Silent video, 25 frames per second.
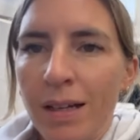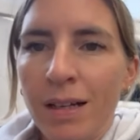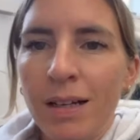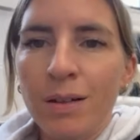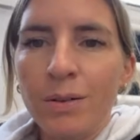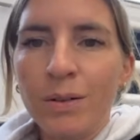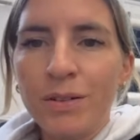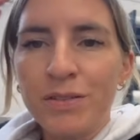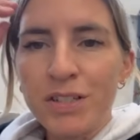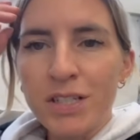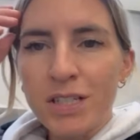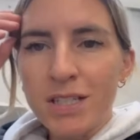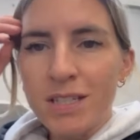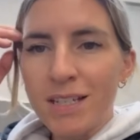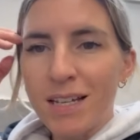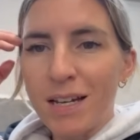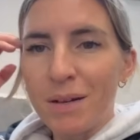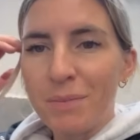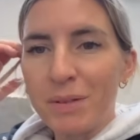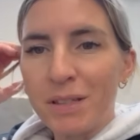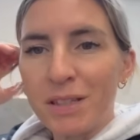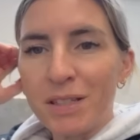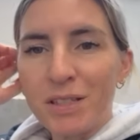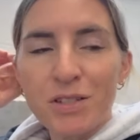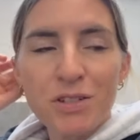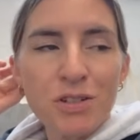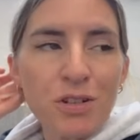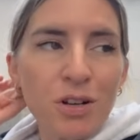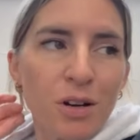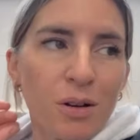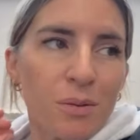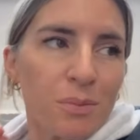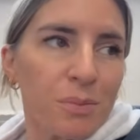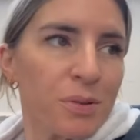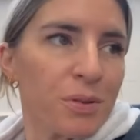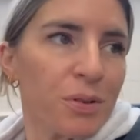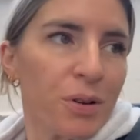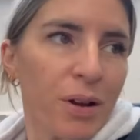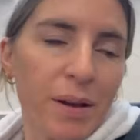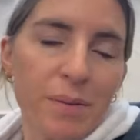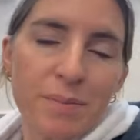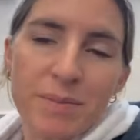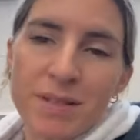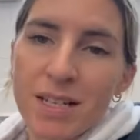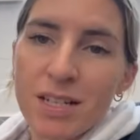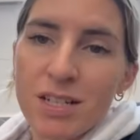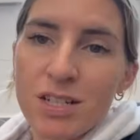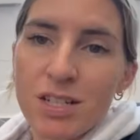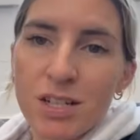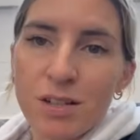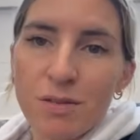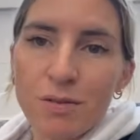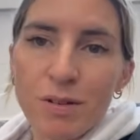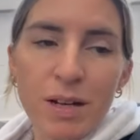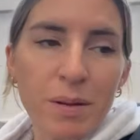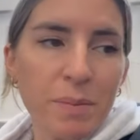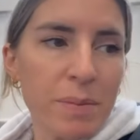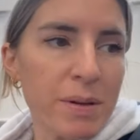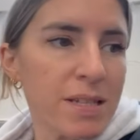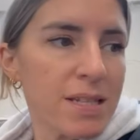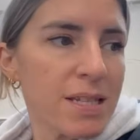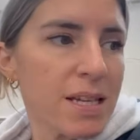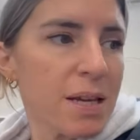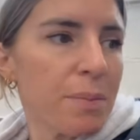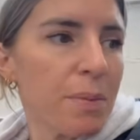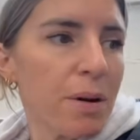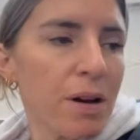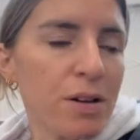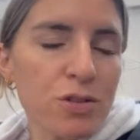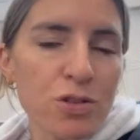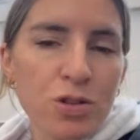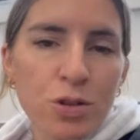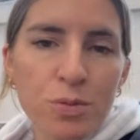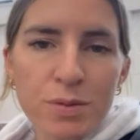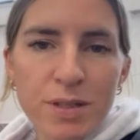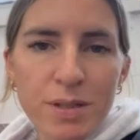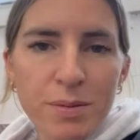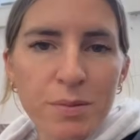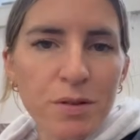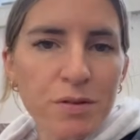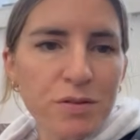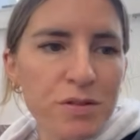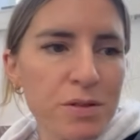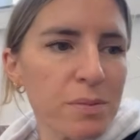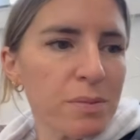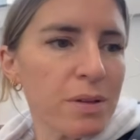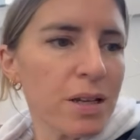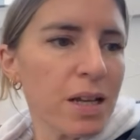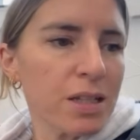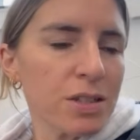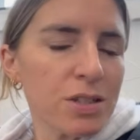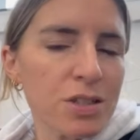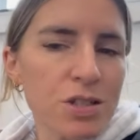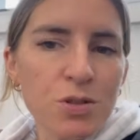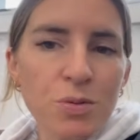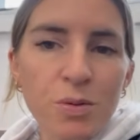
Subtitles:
We've just come in the shop. Graham's actually really busy, but I dropped him off some lunch.